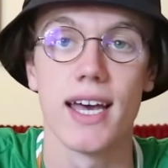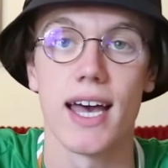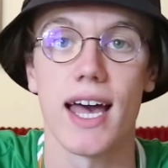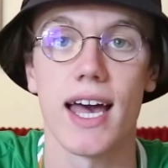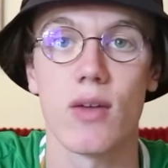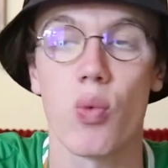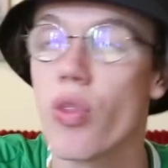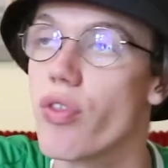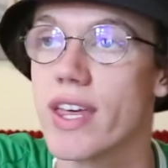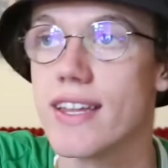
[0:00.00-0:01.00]
And
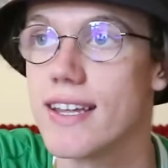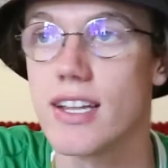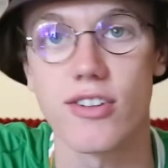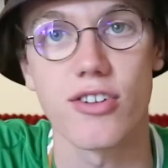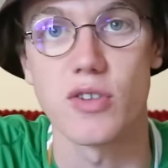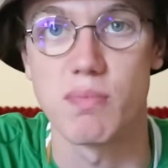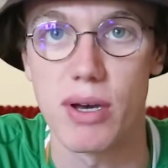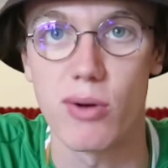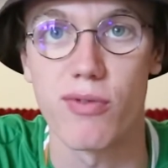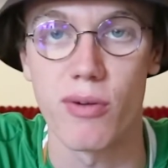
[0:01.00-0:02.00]
one thing he did like to do is
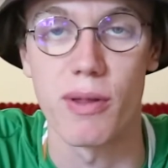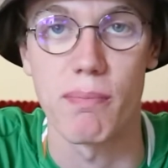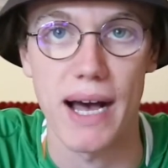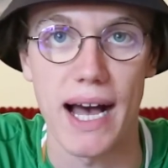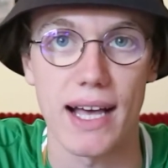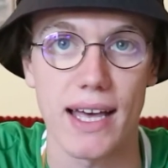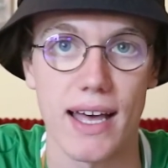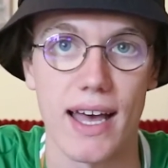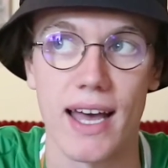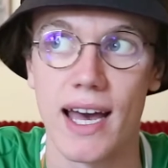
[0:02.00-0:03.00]
build from the back.
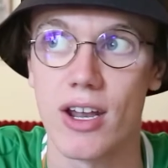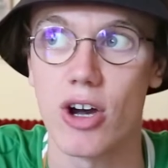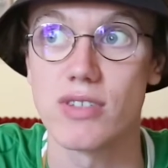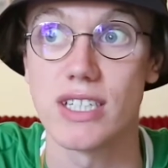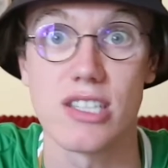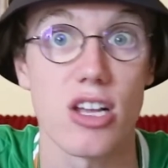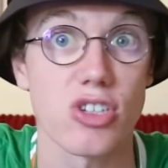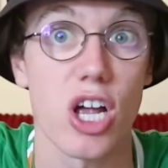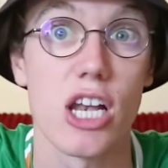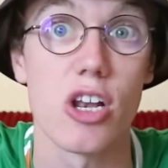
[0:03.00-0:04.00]
And obviously he's lost
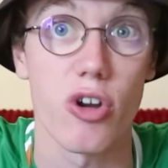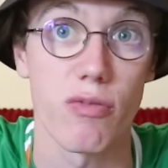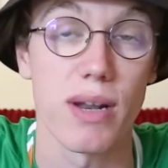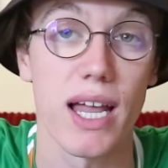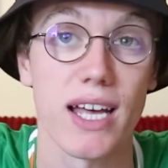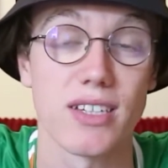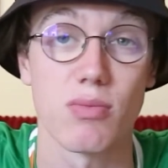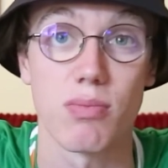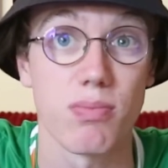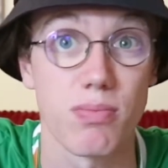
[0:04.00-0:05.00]
a lot of players.
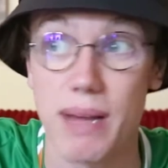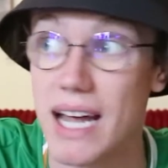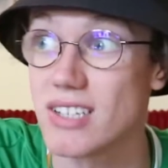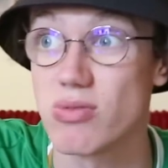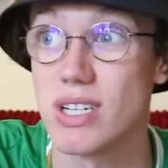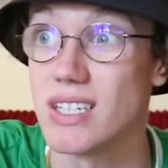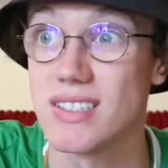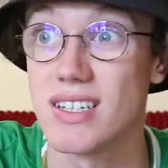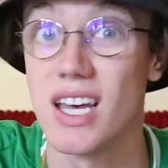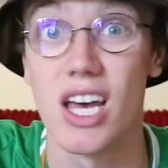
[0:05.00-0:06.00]
Palace
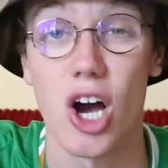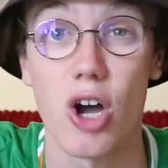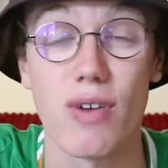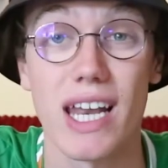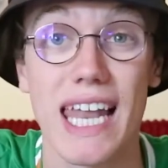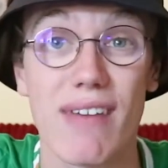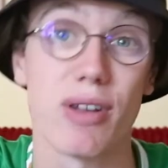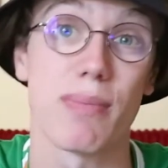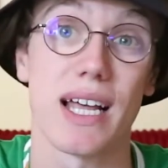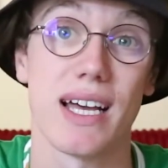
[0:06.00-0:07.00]
releasing over
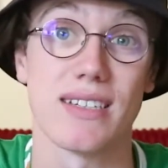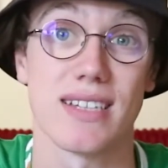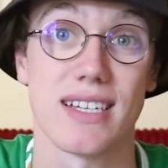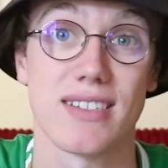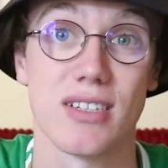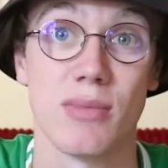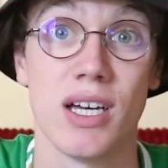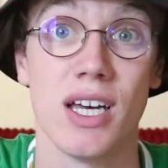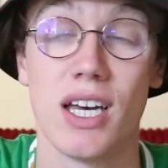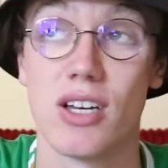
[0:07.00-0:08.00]
11 players last summer.
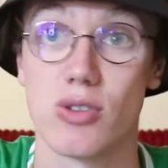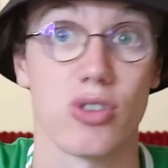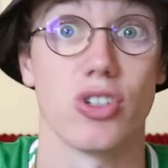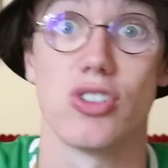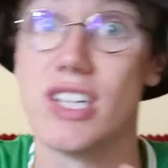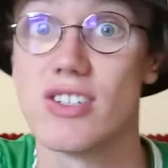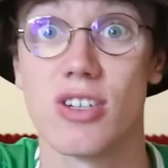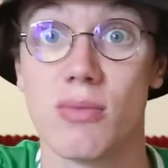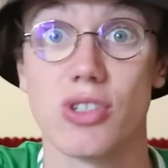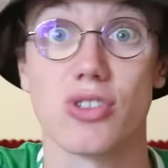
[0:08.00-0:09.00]
Oh, sorry, this
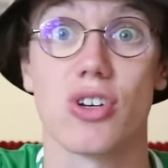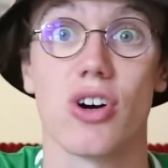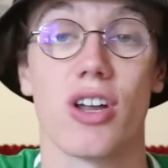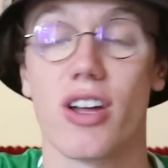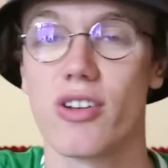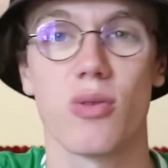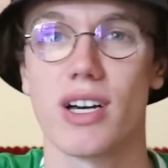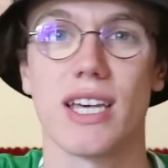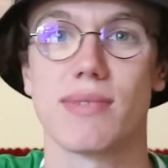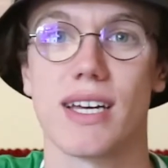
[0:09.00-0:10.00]
summer just gone. I don't know why
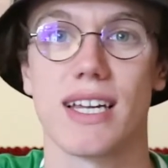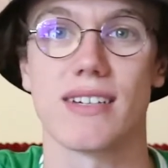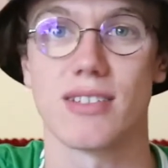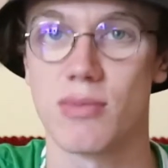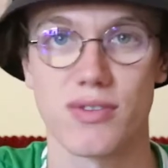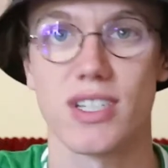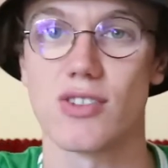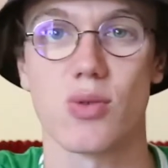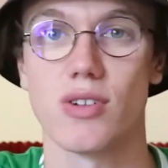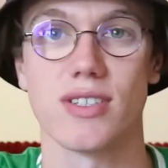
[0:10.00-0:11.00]
I keep saying last summer. I've said it
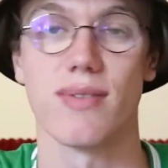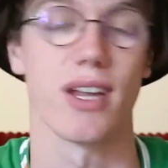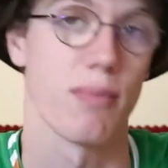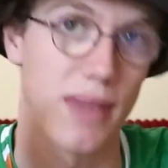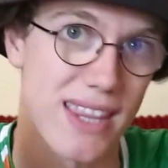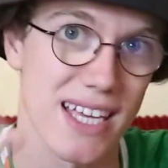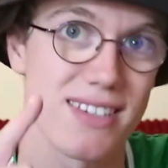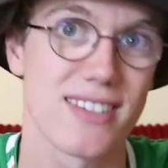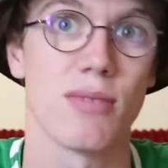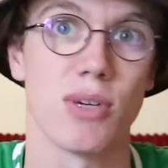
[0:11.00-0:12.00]
twice in the video, but this
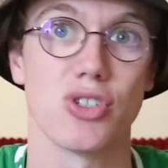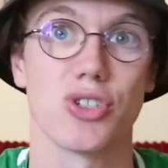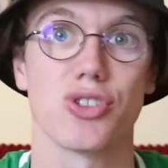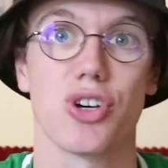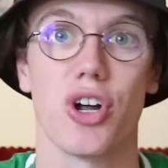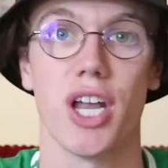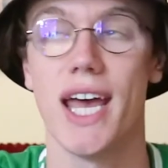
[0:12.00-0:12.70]
summer just gone.